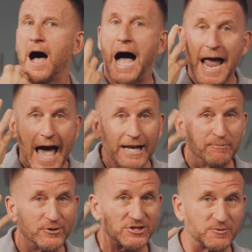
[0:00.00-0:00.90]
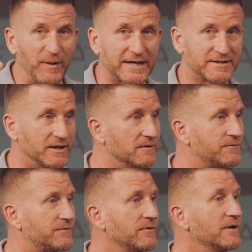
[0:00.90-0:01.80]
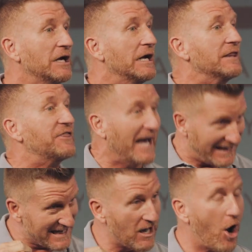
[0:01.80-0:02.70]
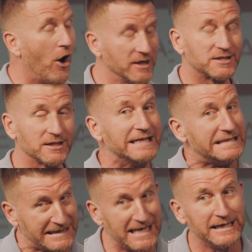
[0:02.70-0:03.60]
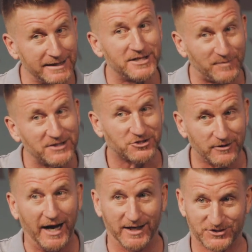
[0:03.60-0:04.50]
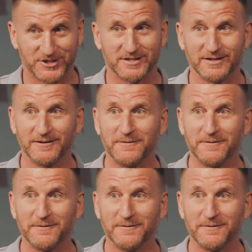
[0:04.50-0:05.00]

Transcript: I had a perspective that honestly needed to be stretched.